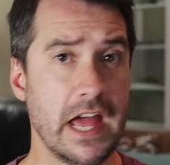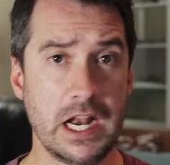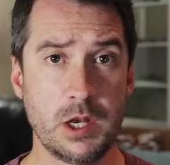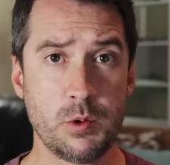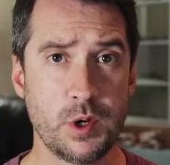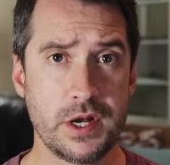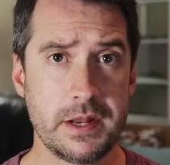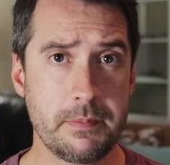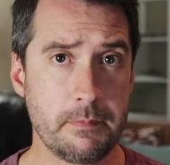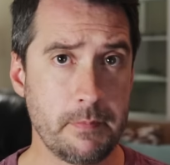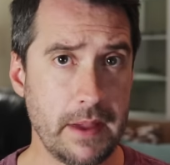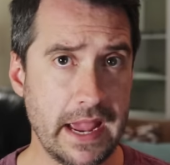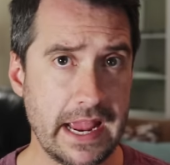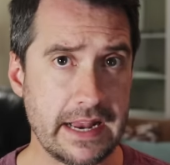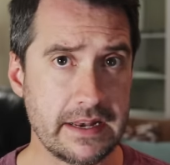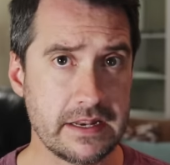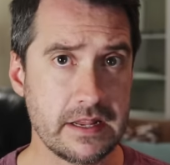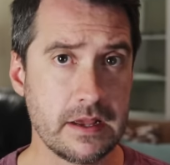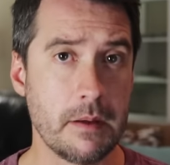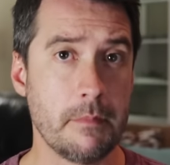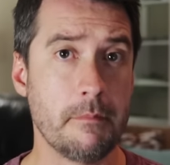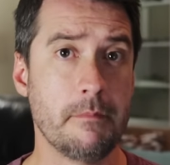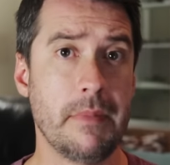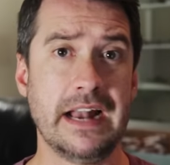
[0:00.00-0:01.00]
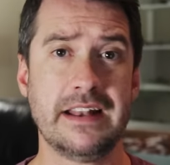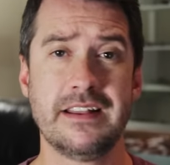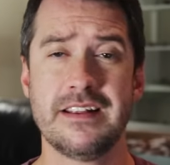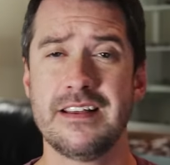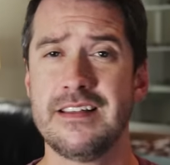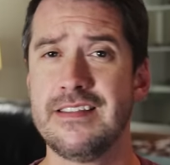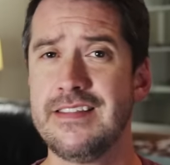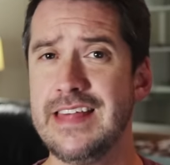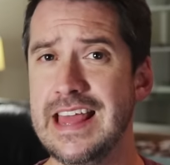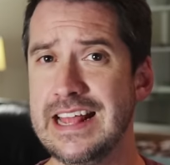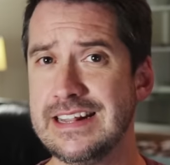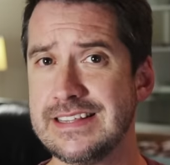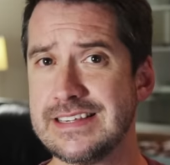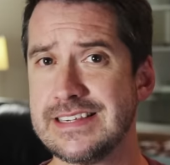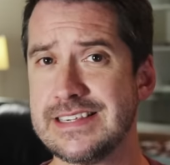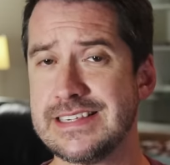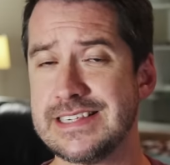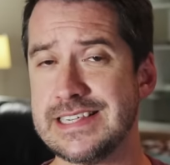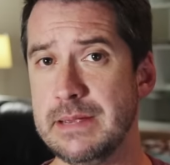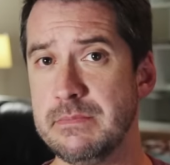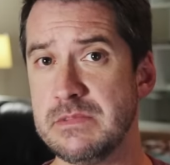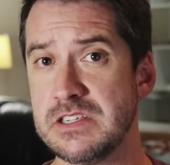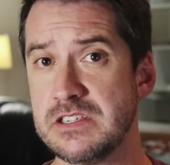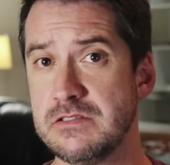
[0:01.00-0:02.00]
That would depend, but that
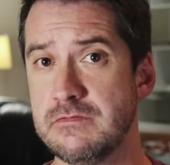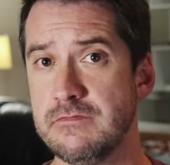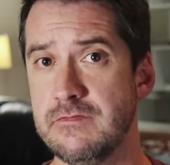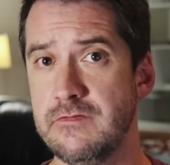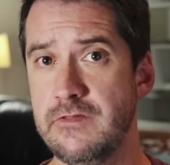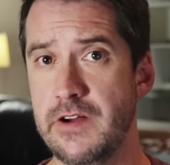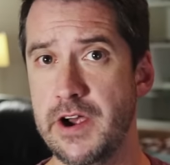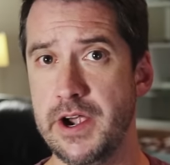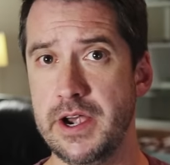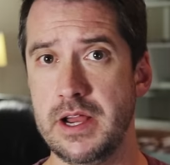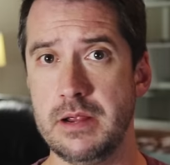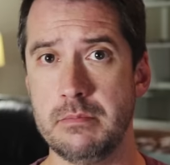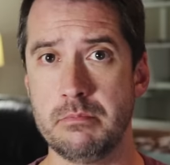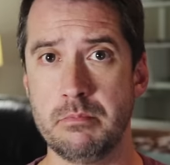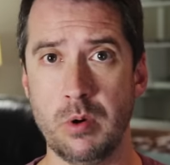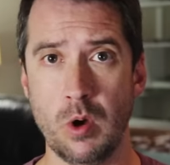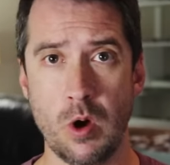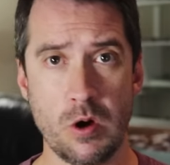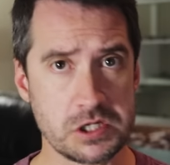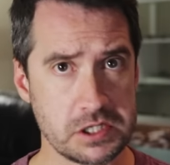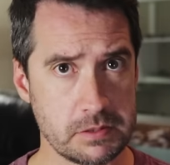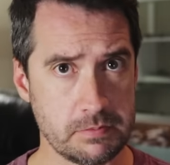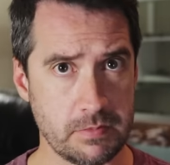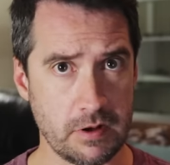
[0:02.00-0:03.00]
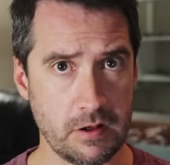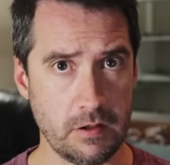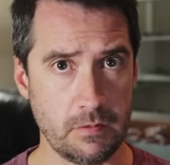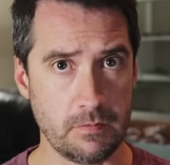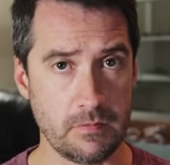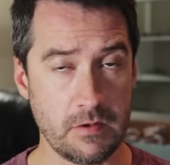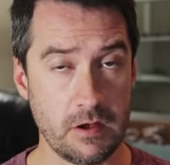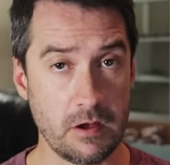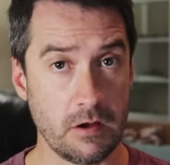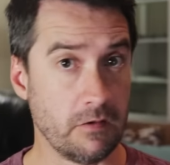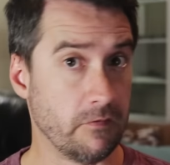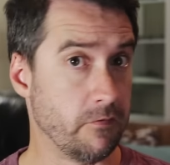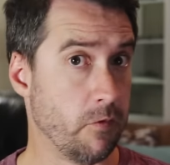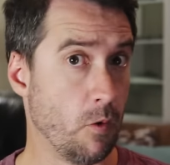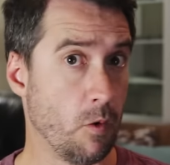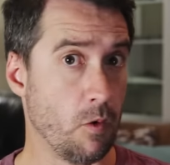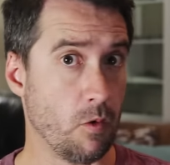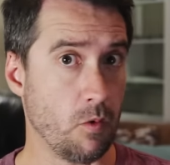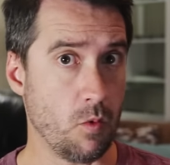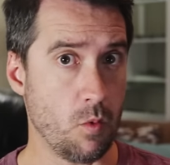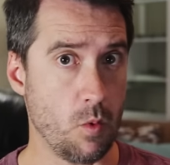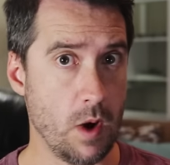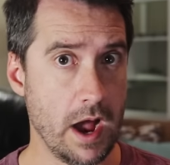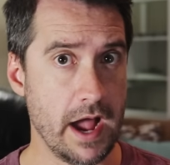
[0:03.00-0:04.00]
seems very plausible.
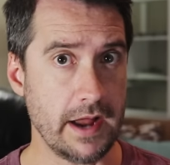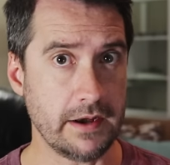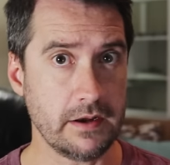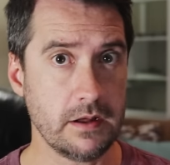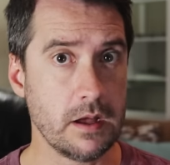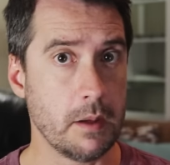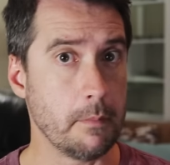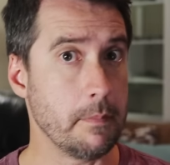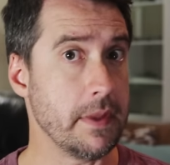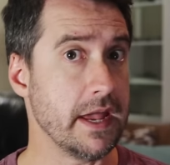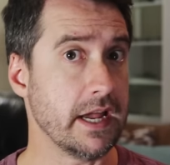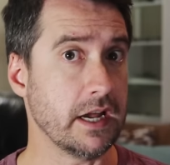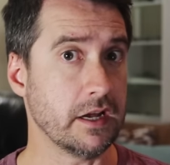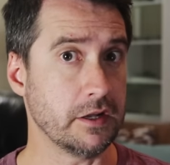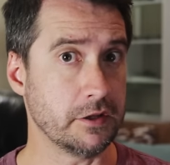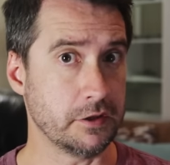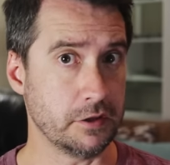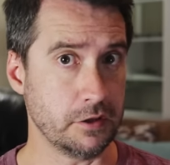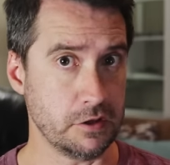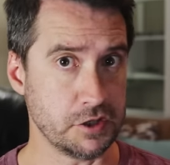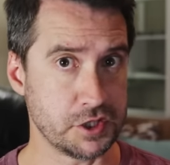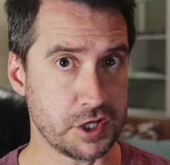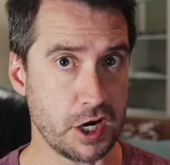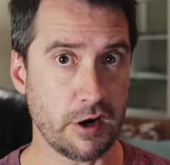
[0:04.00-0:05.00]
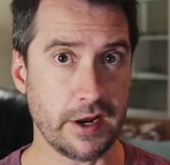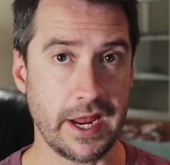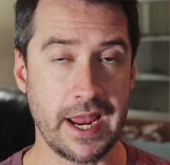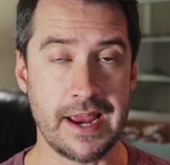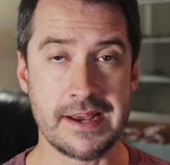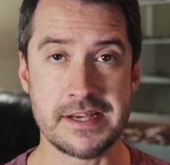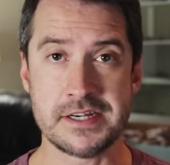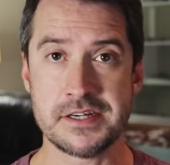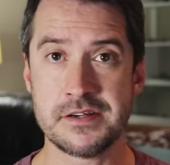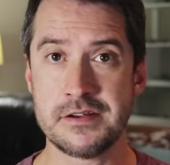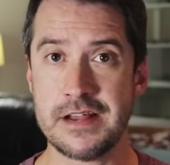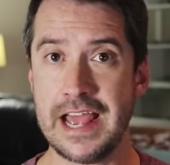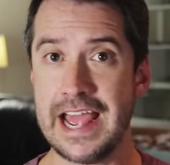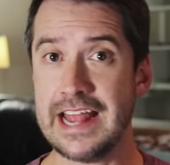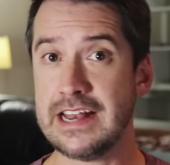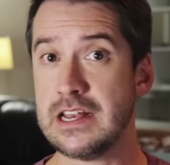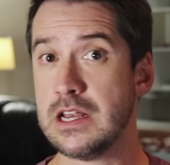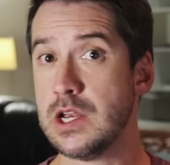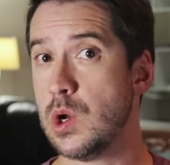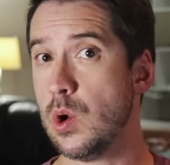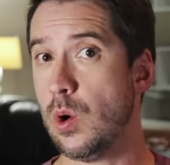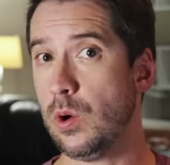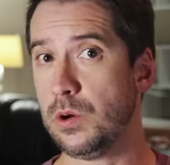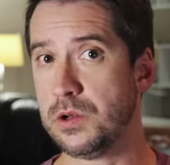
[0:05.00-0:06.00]
For one, being a two-stroke engine
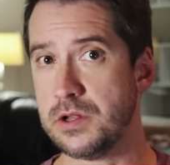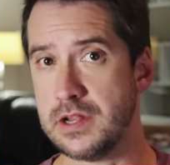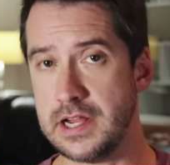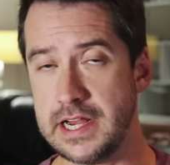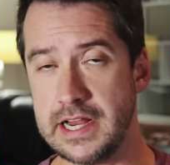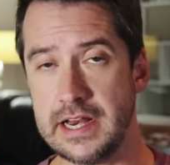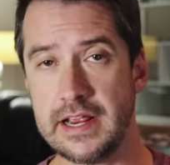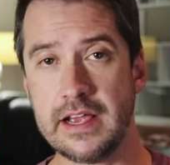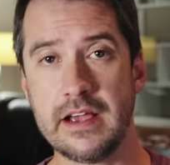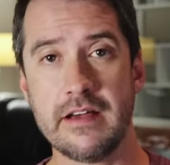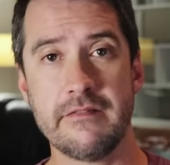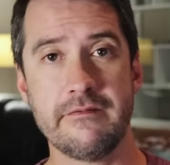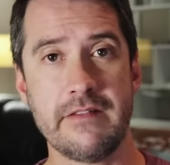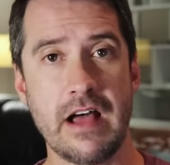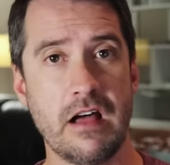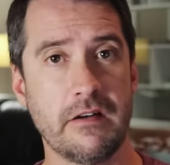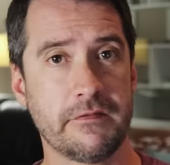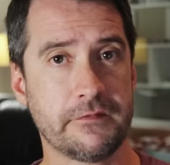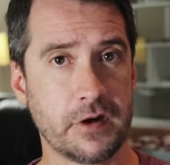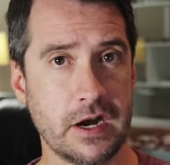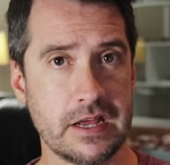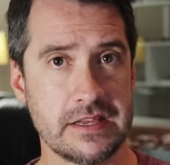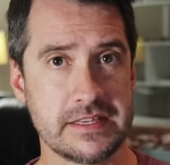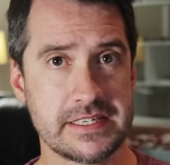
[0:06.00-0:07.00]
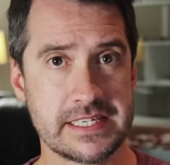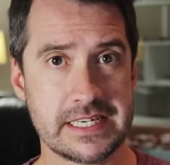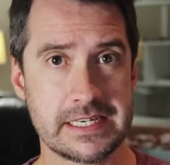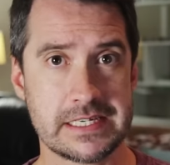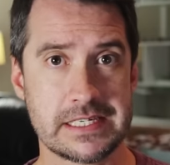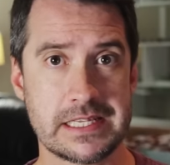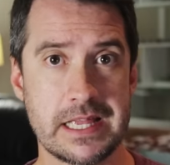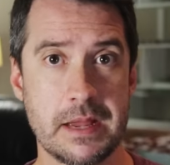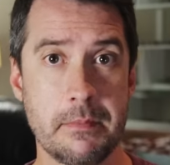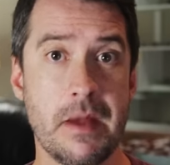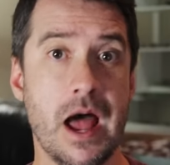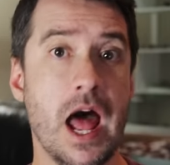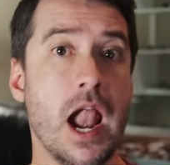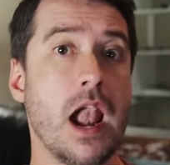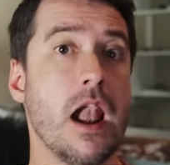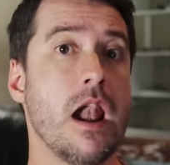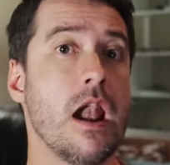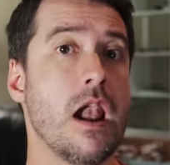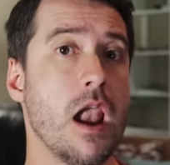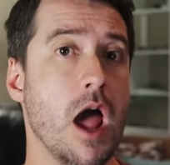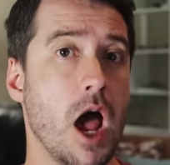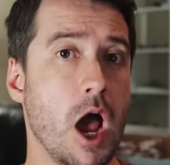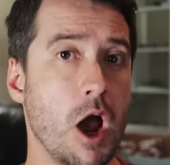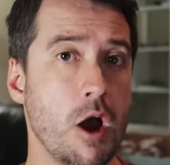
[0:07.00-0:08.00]
and not needing a valve train system
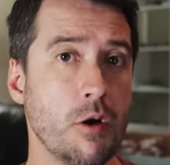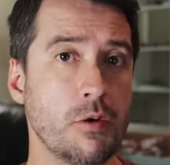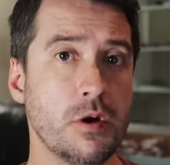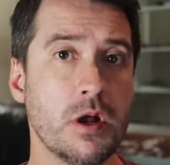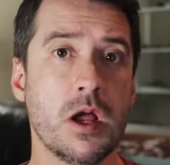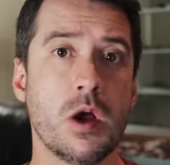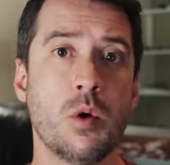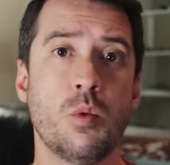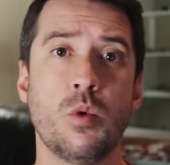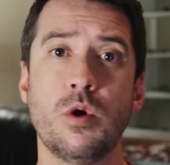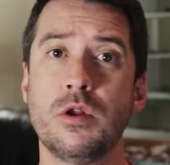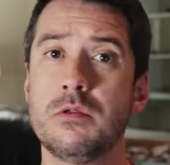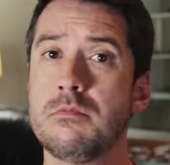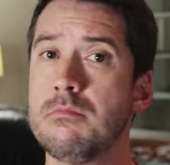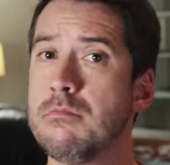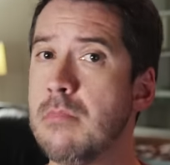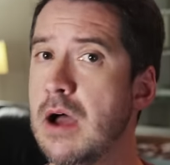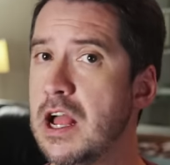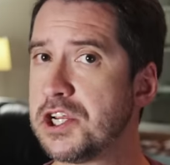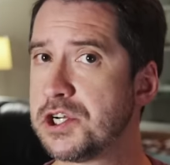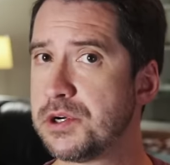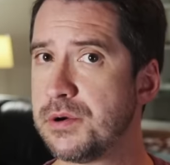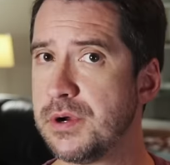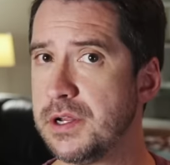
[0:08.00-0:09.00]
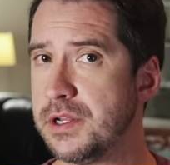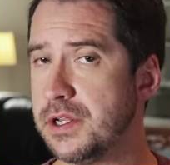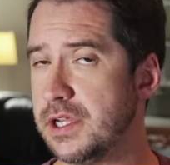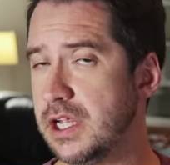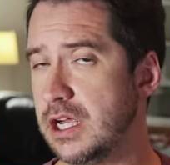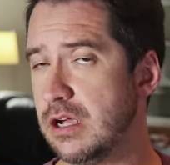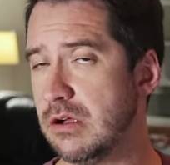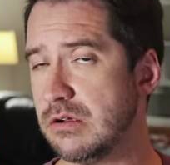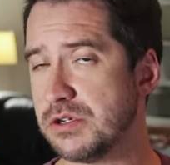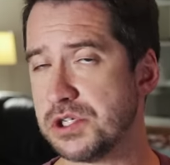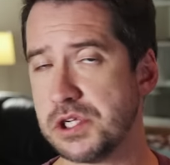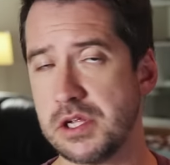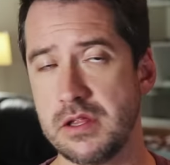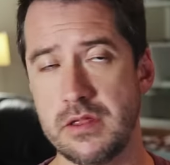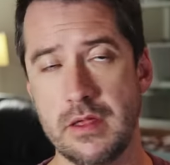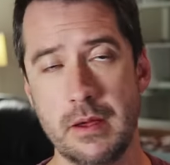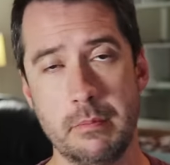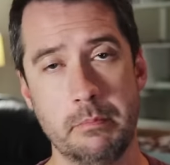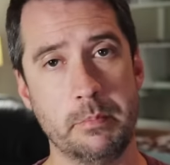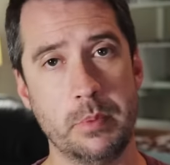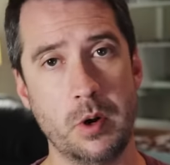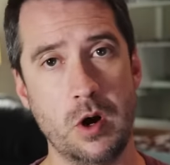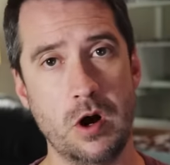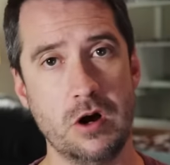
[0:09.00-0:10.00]
alone would much reduce
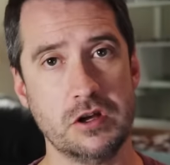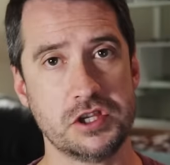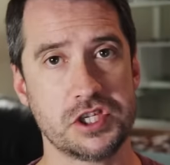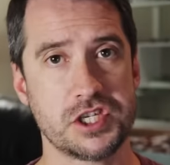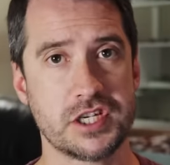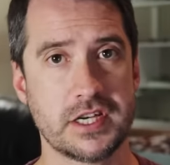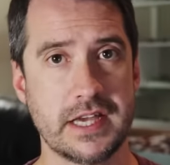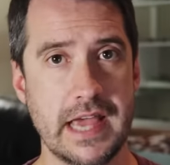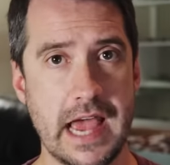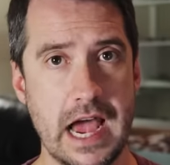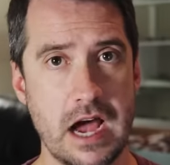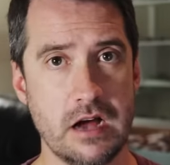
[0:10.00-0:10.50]
the parts